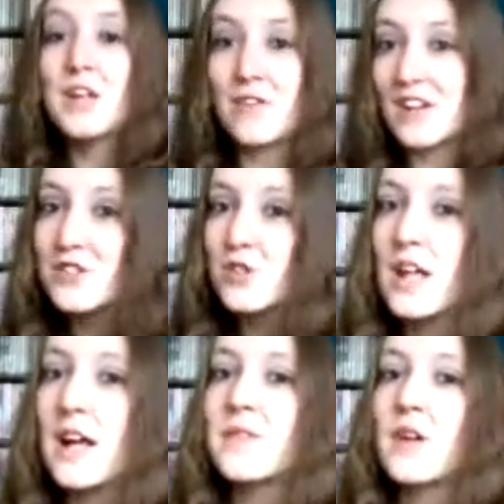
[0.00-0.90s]
If I can do
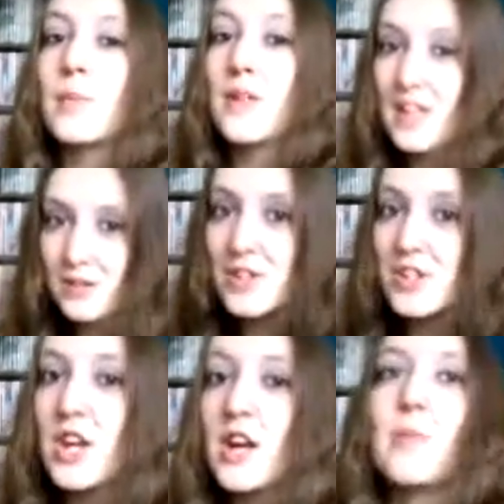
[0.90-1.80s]
that by the end of
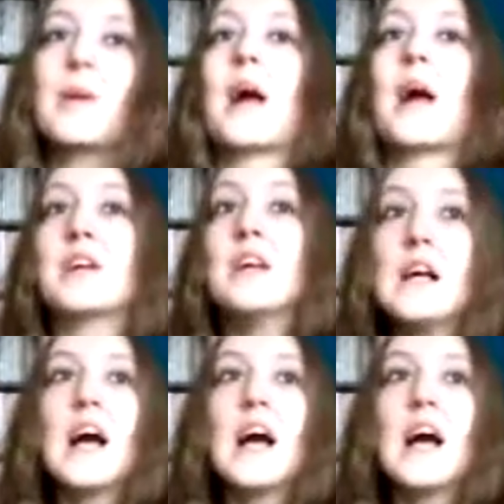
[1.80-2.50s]
this year, I'll be happy.